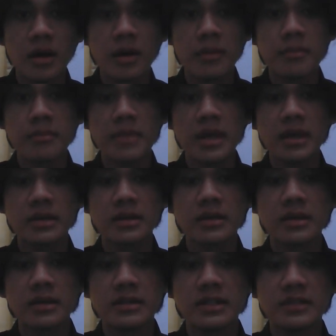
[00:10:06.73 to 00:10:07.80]
make
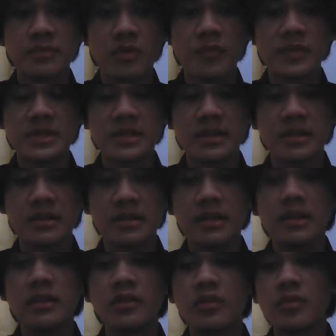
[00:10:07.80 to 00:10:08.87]
this proposal
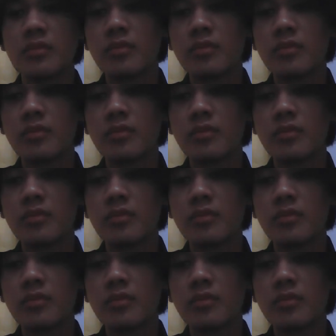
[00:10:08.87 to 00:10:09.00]
into